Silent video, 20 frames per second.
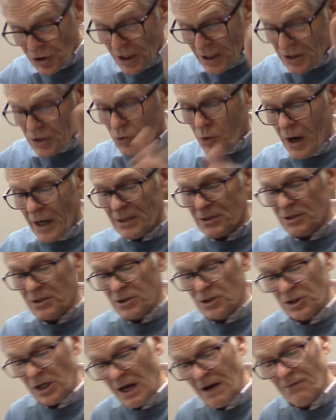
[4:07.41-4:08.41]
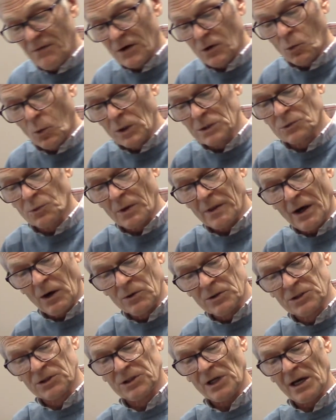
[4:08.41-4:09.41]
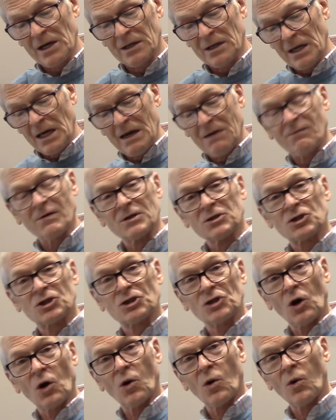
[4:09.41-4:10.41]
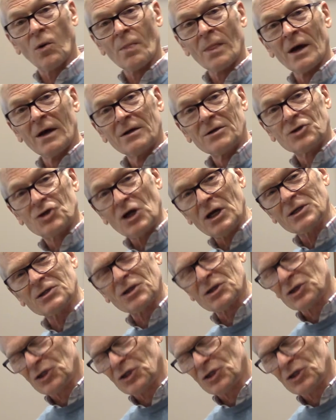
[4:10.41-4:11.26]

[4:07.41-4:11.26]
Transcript: as Christ the Savior was without sin, even so Jesus